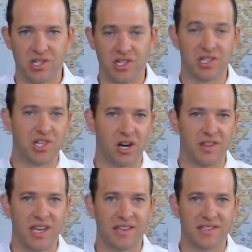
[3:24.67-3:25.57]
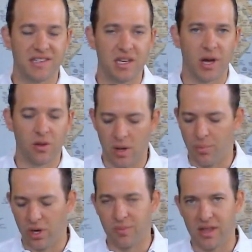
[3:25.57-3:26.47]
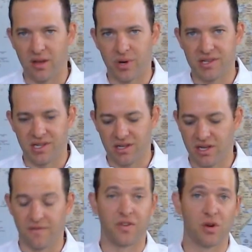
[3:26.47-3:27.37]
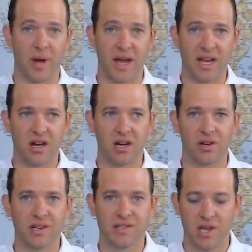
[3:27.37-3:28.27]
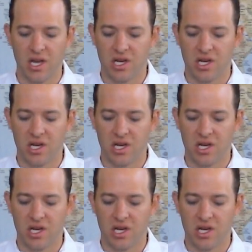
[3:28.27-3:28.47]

She's the chair of the SEC, by the way, appointed by the president, confirmed by Congress.